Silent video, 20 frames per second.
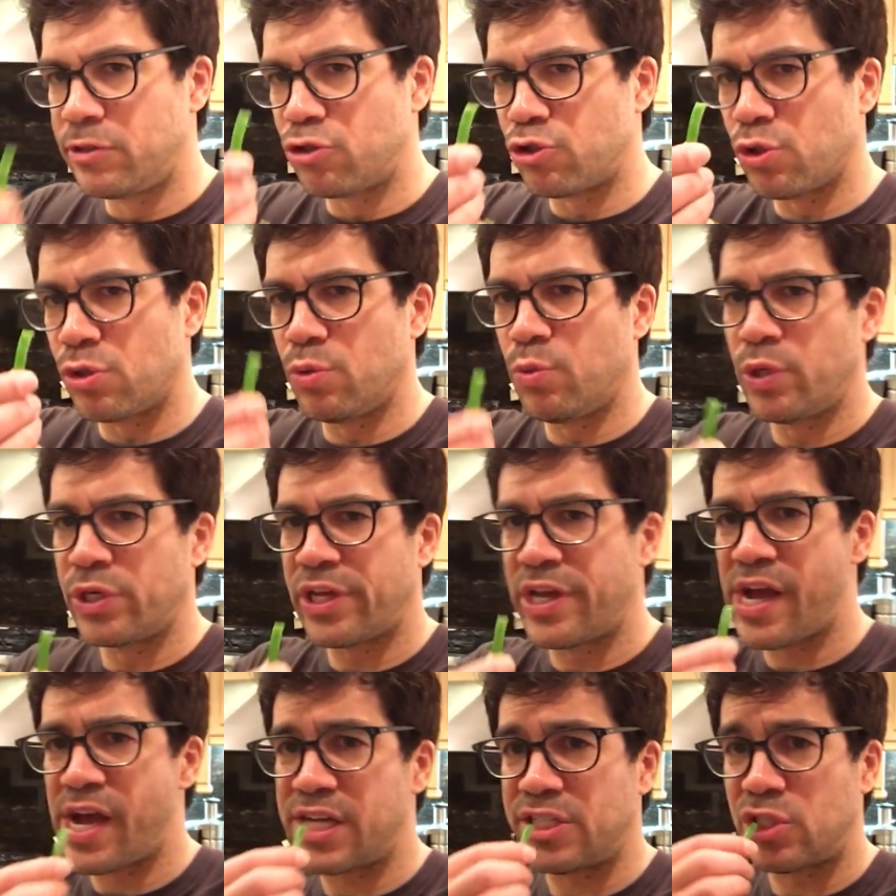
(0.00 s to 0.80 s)
There's only
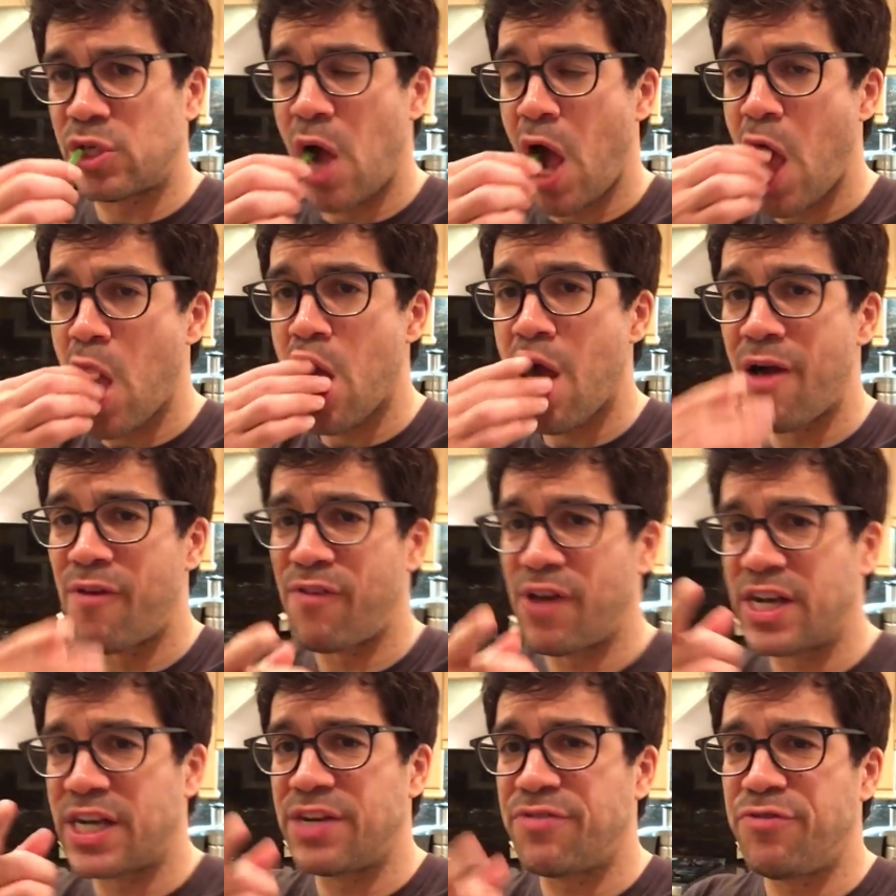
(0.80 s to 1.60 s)
one catch.
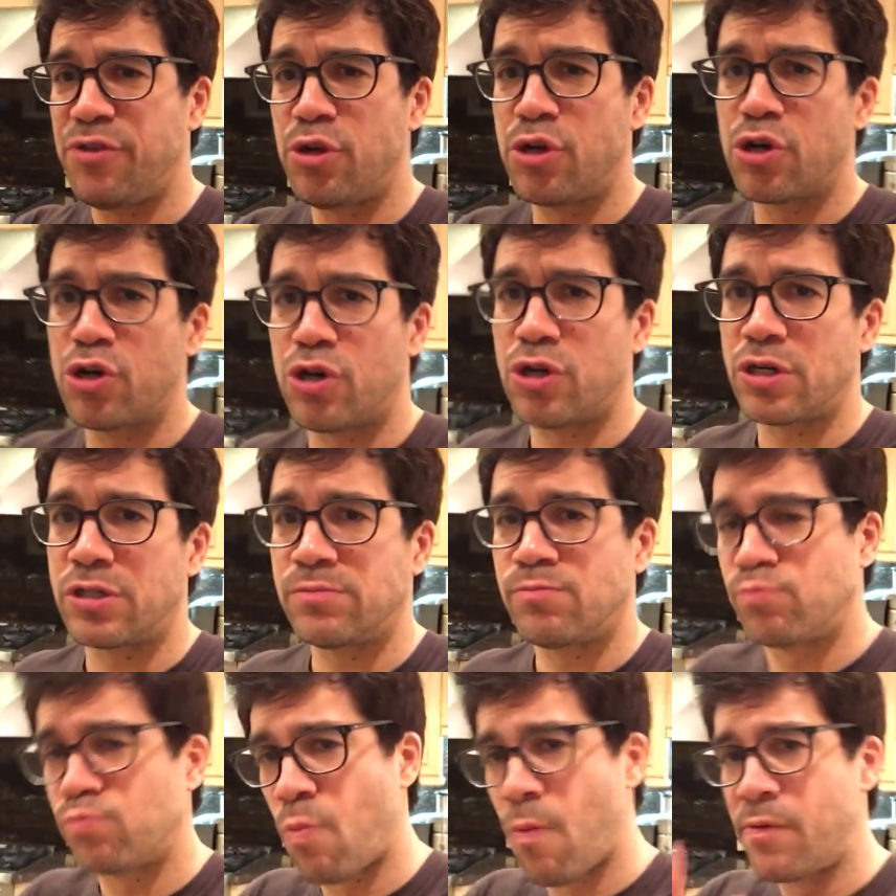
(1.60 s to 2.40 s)
If I give you the
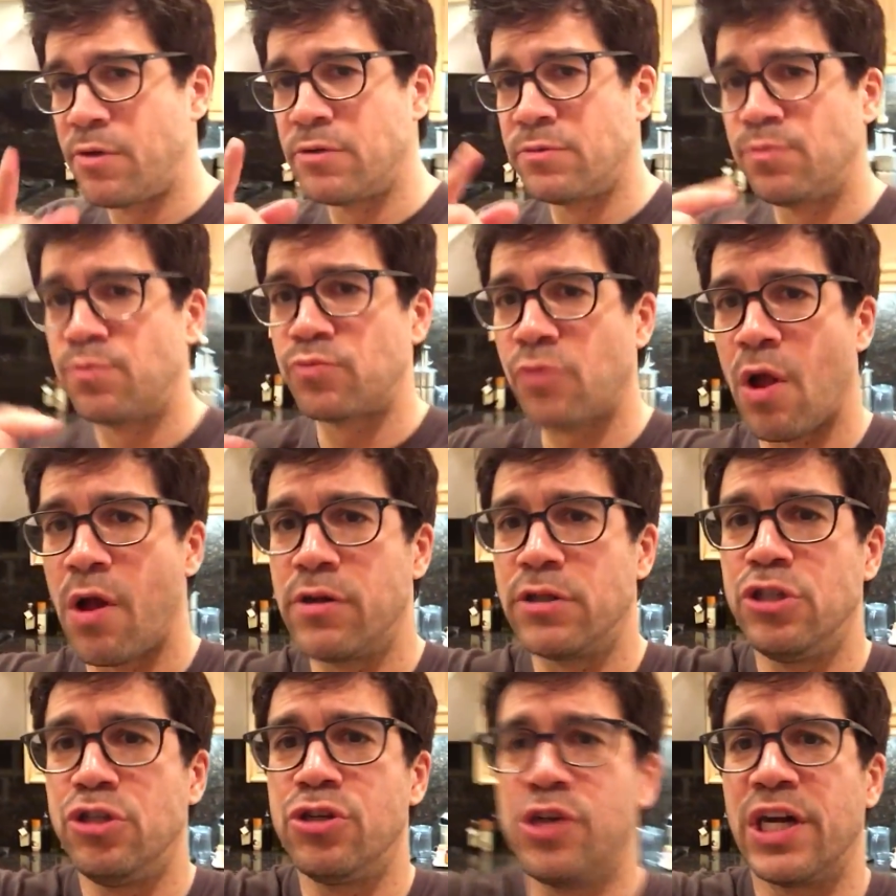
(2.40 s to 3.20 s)
car,
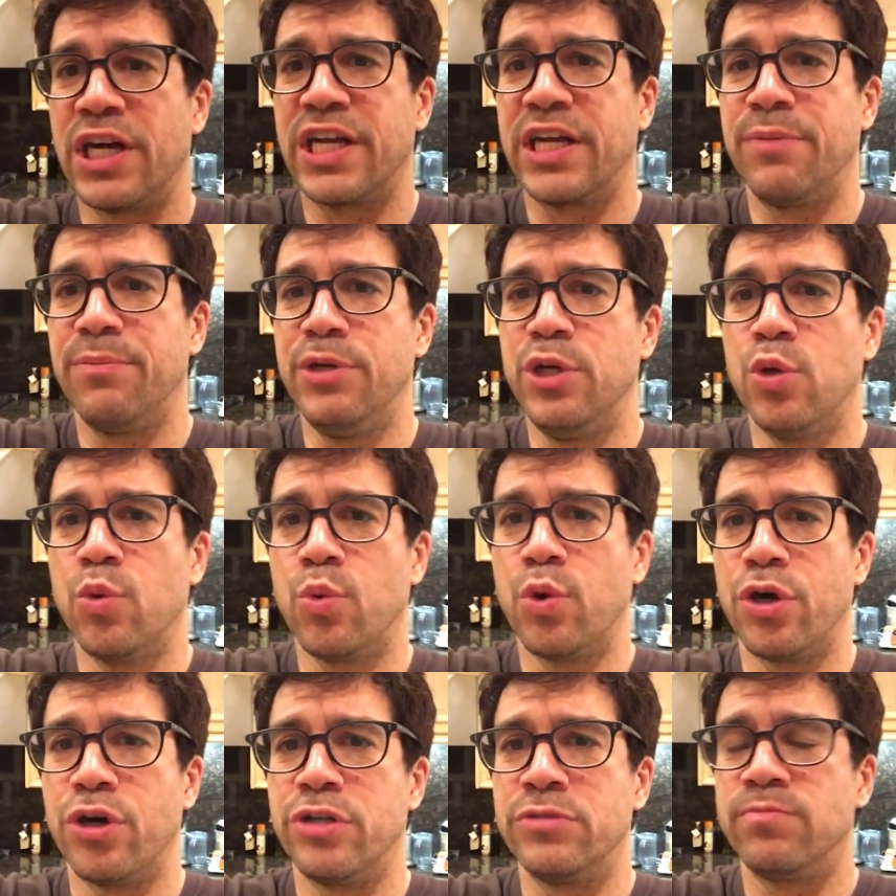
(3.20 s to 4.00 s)
you gotta give me
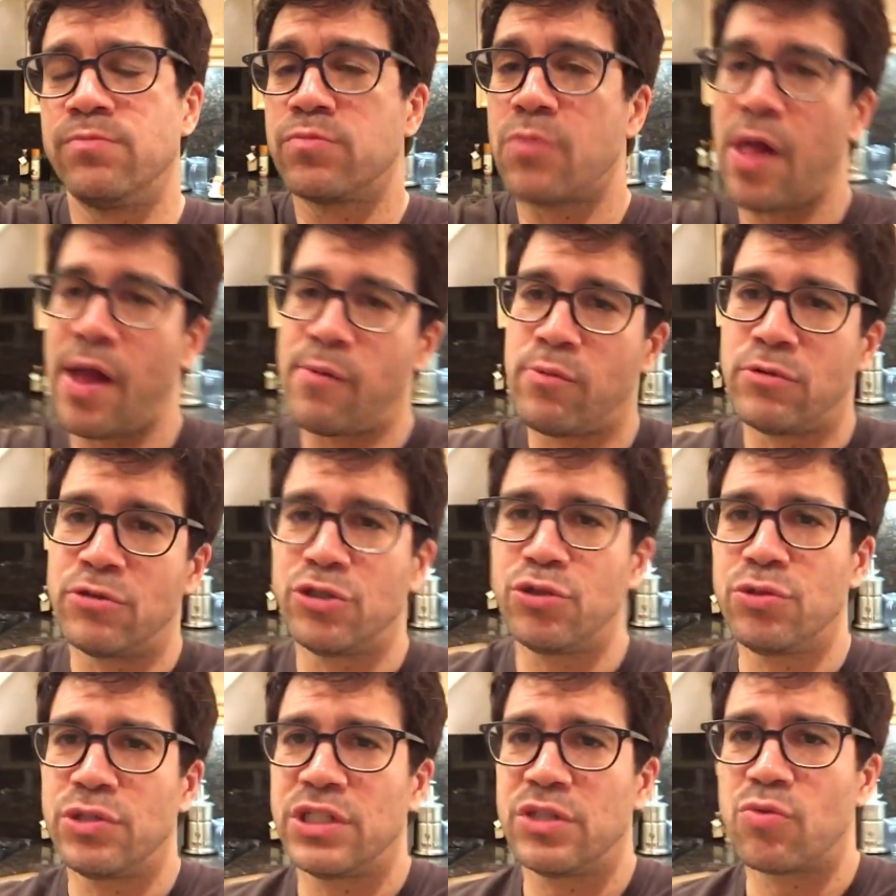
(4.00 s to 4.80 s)
your word. I
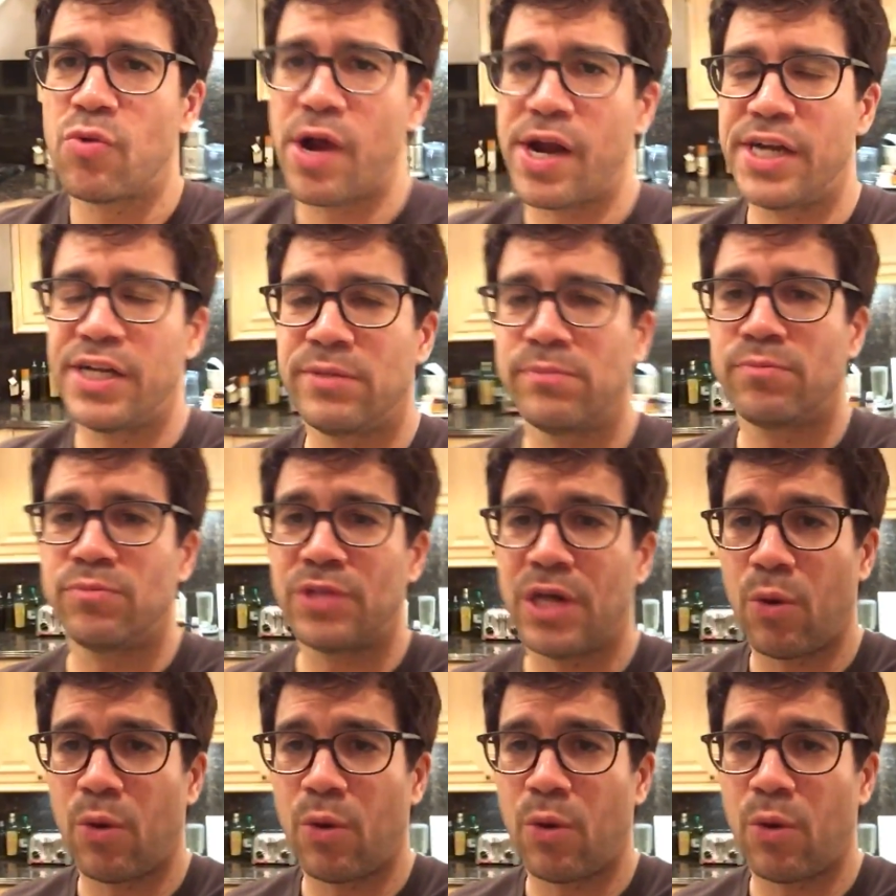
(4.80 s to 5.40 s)
won't do it in writing.